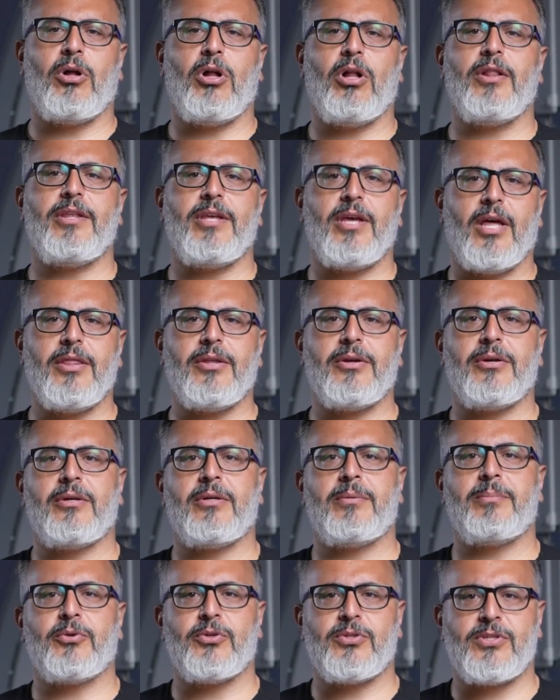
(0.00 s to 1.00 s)
all the
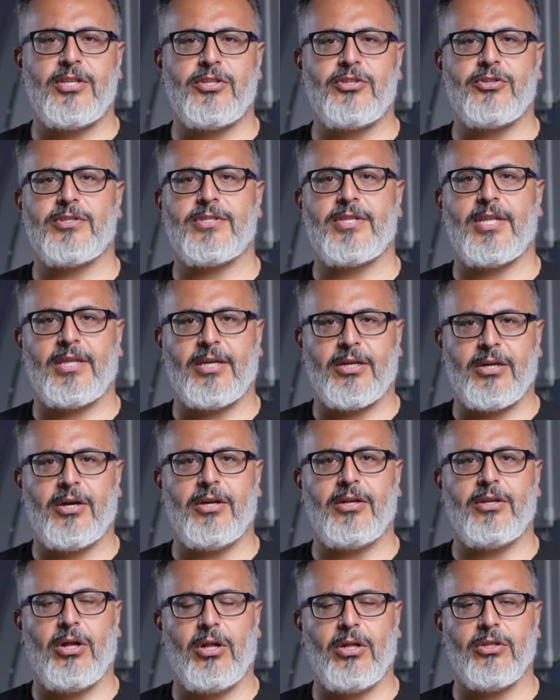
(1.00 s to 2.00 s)
other procedures that a
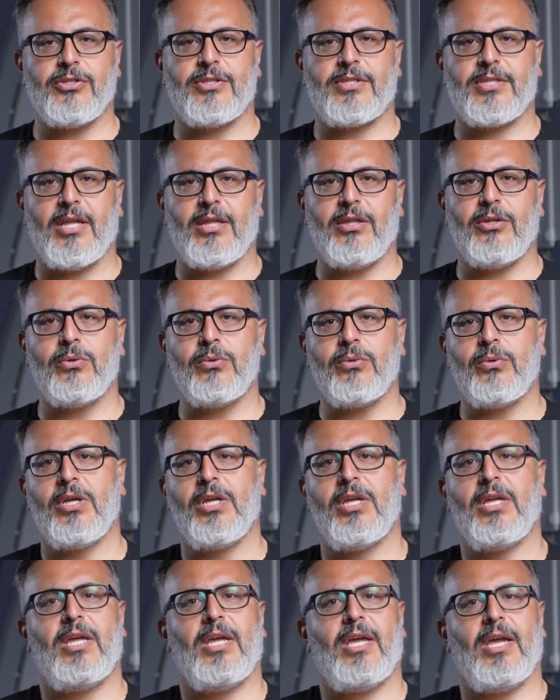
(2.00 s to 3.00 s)
cardiologist can do,
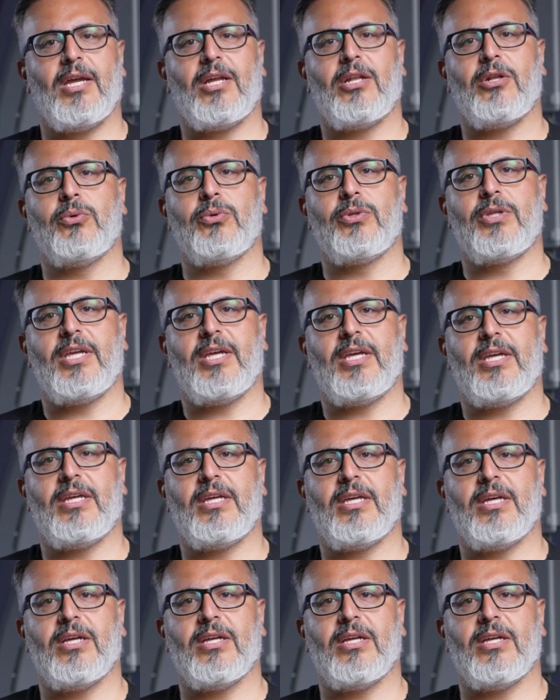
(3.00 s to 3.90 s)
including